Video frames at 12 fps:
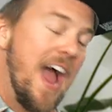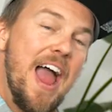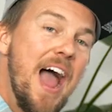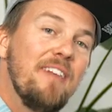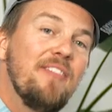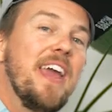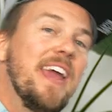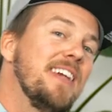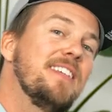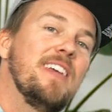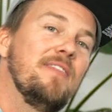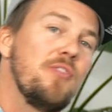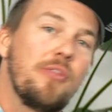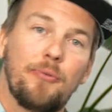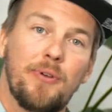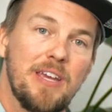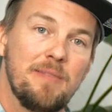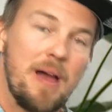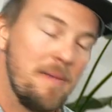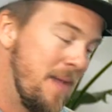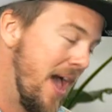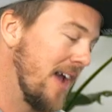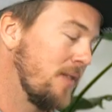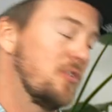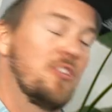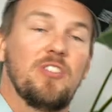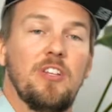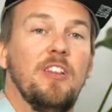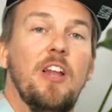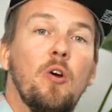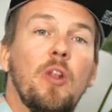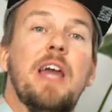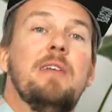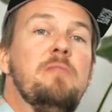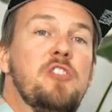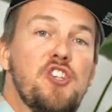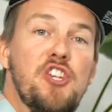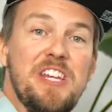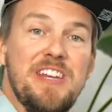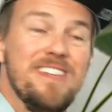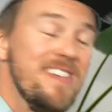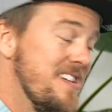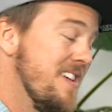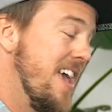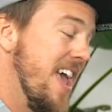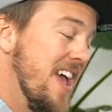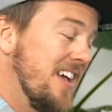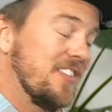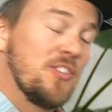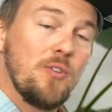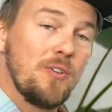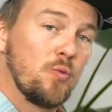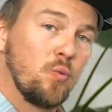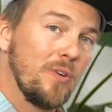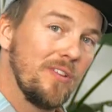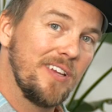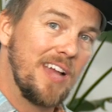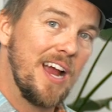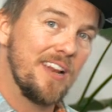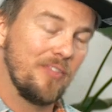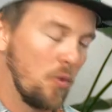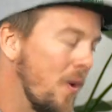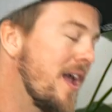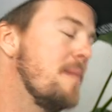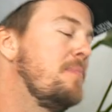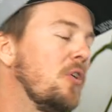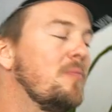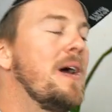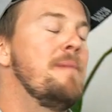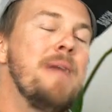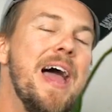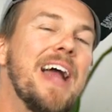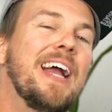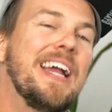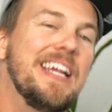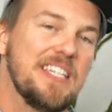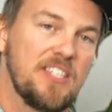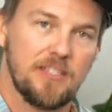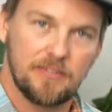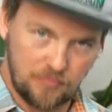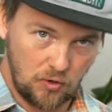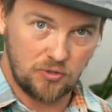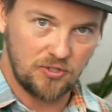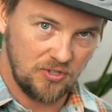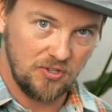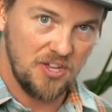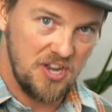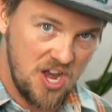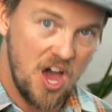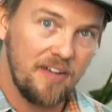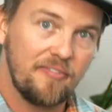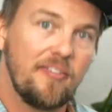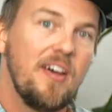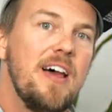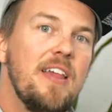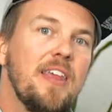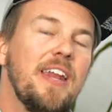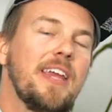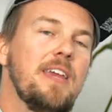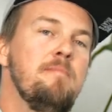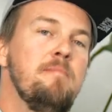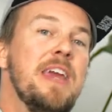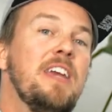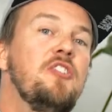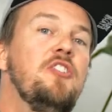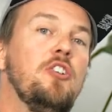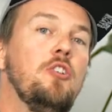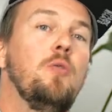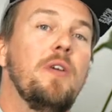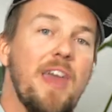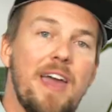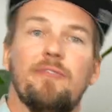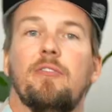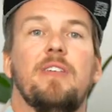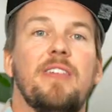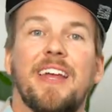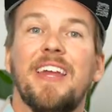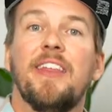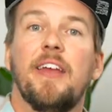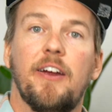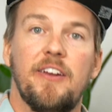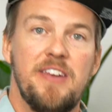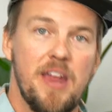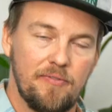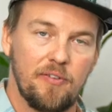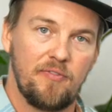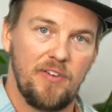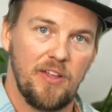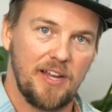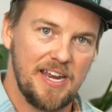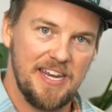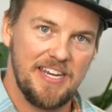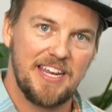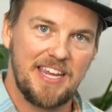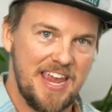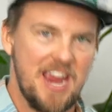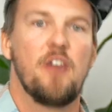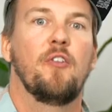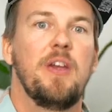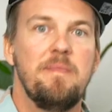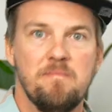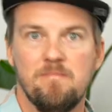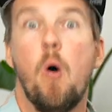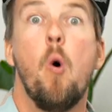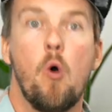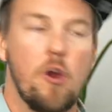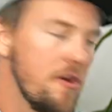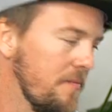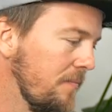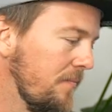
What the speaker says: I have the A7 III in my bag, which is a low light machine. So there's really kind of, the way I build my bag, I guess, is versatile enough that I can make do with everything in there and never feel like I need to carry more.